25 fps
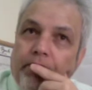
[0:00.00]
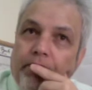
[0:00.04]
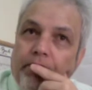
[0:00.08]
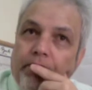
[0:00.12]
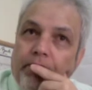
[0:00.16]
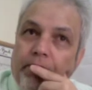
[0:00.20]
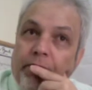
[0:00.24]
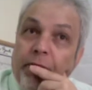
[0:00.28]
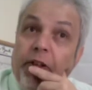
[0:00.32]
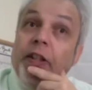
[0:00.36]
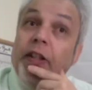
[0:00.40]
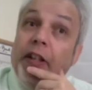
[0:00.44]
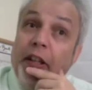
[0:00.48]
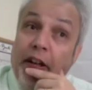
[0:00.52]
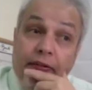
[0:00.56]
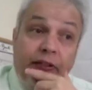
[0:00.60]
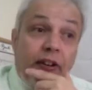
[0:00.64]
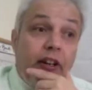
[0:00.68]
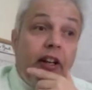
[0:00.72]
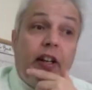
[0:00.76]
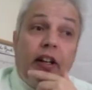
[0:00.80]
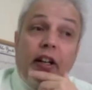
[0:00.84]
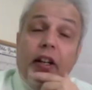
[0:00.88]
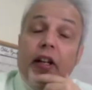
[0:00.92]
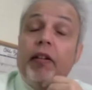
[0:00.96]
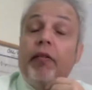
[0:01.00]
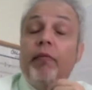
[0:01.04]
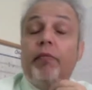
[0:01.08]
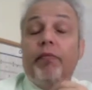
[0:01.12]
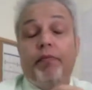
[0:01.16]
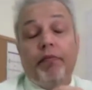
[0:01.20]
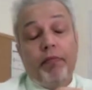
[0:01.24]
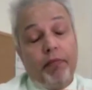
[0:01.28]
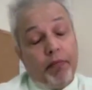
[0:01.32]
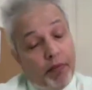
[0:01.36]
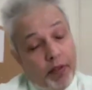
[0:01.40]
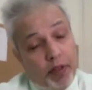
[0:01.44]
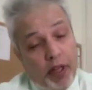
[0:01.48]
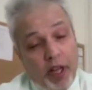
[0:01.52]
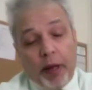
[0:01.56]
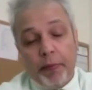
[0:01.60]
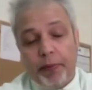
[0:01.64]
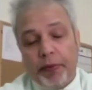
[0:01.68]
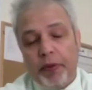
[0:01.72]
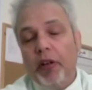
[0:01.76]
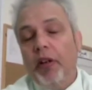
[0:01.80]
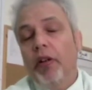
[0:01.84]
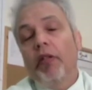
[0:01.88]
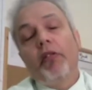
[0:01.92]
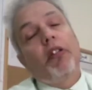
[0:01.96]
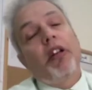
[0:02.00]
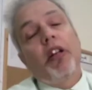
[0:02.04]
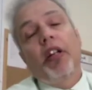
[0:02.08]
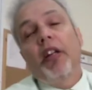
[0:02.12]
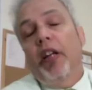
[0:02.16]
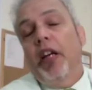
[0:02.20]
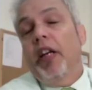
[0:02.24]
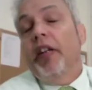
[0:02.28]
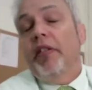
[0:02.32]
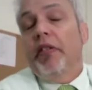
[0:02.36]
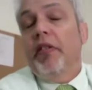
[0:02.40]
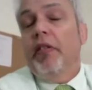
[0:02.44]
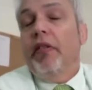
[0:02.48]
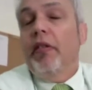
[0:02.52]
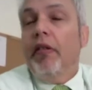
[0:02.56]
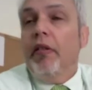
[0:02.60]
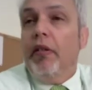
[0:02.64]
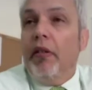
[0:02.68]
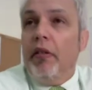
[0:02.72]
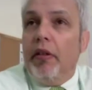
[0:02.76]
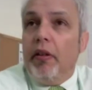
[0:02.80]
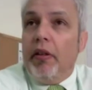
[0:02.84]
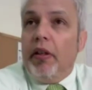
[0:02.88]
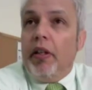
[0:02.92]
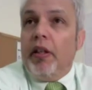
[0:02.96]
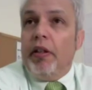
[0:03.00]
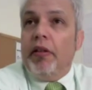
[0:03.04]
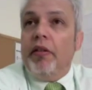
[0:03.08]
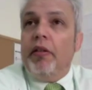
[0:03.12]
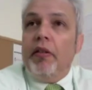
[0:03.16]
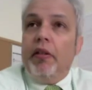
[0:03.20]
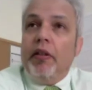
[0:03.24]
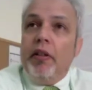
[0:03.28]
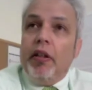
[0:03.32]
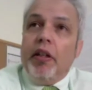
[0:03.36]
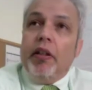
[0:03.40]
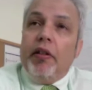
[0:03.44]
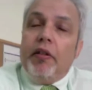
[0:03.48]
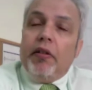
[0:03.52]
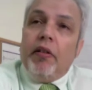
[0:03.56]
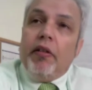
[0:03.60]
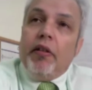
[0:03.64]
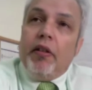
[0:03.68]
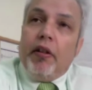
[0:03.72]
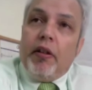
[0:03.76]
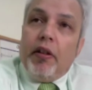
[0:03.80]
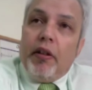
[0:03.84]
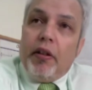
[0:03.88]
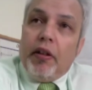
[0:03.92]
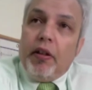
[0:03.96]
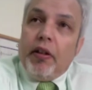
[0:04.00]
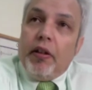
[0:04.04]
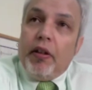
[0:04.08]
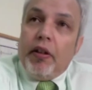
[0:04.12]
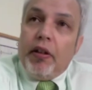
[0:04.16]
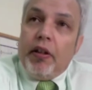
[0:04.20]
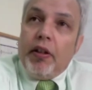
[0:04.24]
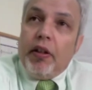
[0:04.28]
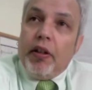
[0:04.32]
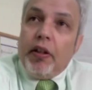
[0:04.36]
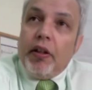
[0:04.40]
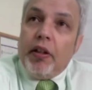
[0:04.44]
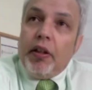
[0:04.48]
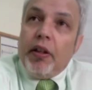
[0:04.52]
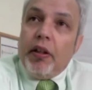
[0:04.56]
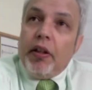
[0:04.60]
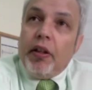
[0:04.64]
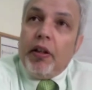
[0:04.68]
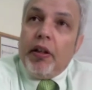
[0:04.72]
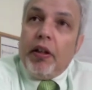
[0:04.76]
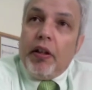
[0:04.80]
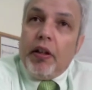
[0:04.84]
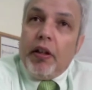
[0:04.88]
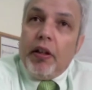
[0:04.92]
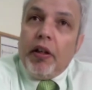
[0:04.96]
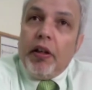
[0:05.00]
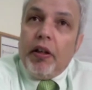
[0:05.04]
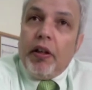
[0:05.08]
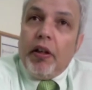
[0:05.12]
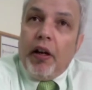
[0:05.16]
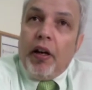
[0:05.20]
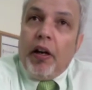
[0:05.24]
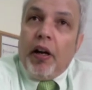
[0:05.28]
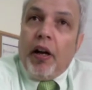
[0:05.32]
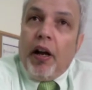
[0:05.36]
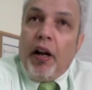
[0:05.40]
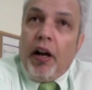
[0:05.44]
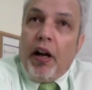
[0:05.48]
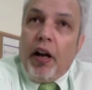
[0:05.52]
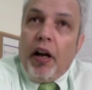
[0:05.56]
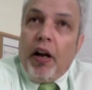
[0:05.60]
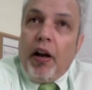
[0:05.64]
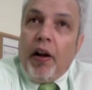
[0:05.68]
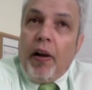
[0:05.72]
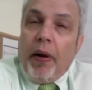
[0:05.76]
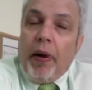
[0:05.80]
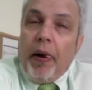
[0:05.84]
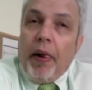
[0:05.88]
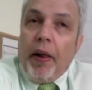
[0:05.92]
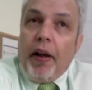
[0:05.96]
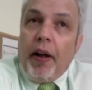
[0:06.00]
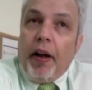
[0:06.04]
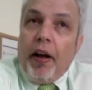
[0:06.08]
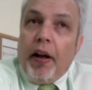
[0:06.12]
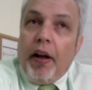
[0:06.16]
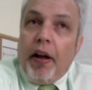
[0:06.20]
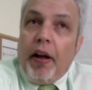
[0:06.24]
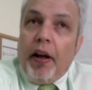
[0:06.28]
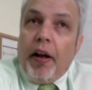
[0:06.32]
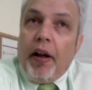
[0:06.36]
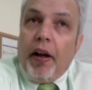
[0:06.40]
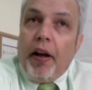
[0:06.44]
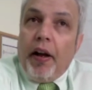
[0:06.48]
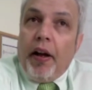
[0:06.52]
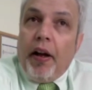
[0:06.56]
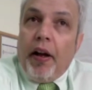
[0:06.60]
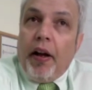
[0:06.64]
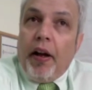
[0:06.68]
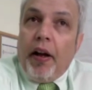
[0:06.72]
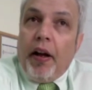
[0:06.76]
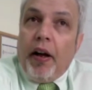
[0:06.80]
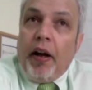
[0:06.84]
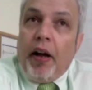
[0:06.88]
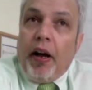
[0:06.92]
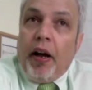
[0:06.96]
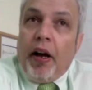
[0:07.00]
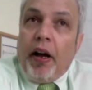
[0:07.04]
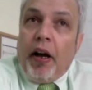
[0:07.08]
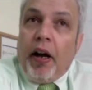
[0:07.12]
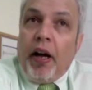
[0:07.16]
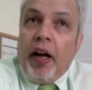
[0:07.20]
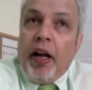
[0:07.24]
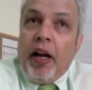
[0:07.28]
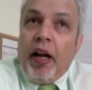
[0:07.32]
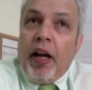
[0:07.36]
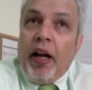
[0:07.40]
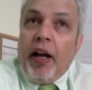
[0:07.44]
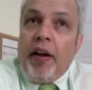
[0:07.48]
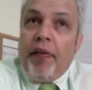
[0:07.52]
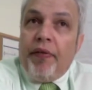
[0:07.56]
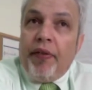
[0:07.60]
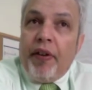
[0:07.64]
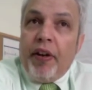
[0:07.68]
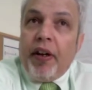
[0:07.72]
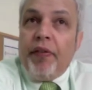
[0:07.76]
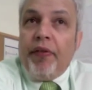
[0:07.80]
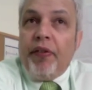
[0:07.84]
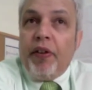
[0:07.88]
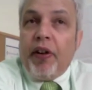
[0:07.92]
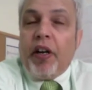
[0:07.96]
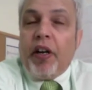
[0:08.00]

even maybe Definitely. 2 years before graduation. Absolutely, yes. Yes. So yes. You haven't found any problem of unemployed ICT graduates? I have never